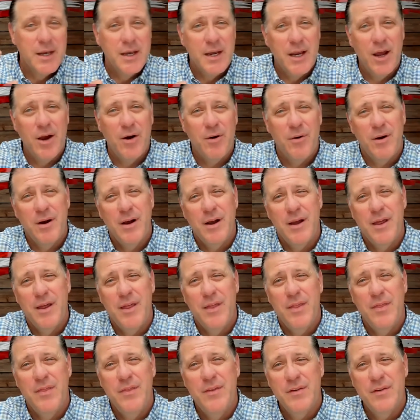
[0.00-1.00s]
Now,
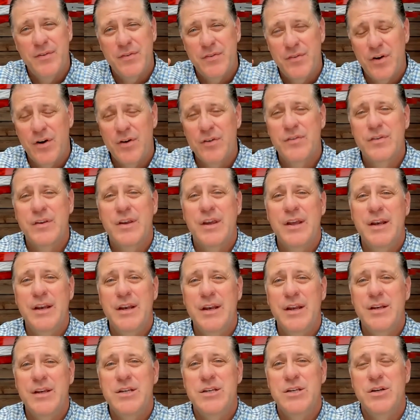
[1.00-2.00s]
this starts
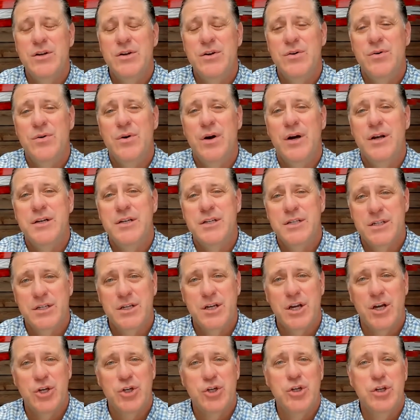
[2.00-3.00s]
getting into a
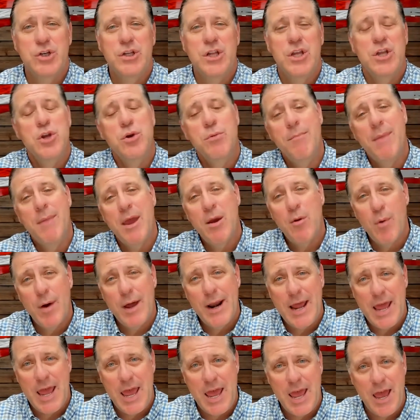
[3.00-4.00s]
discussion that you may
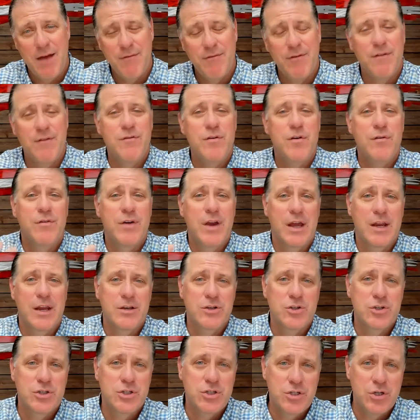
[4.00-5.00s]
want to have if you've got
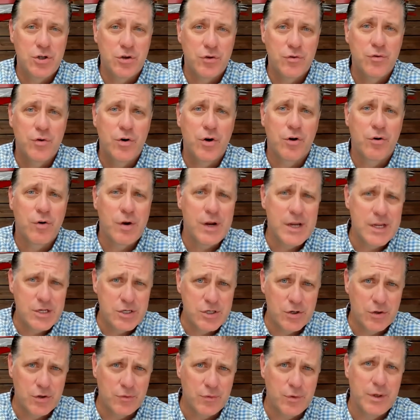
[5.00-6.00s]
children or
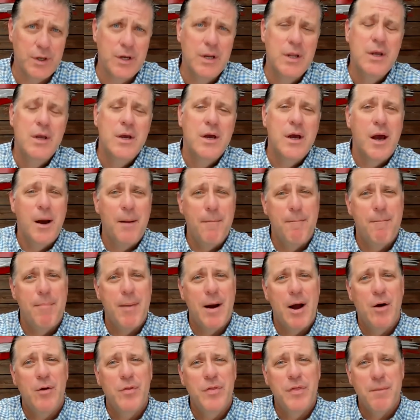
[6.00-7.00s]
grandchildren,
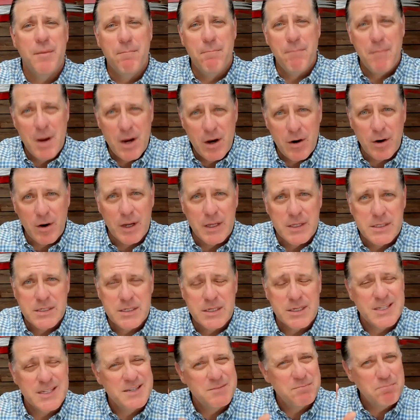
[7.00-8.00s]
about the
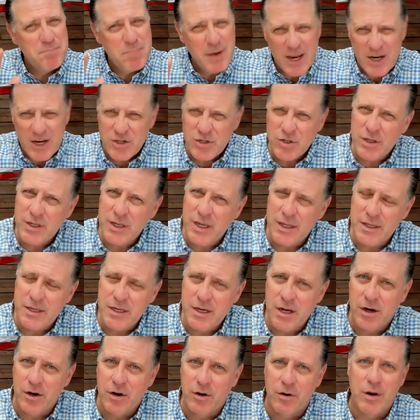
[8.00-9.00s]
merits, especially at
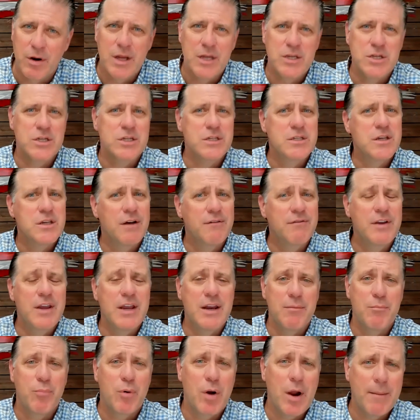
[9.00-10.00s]
younger ages, of
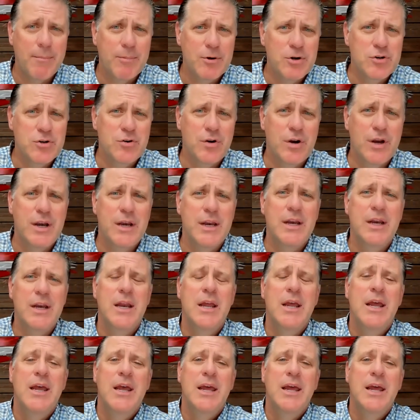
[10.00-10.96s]
getting proper training,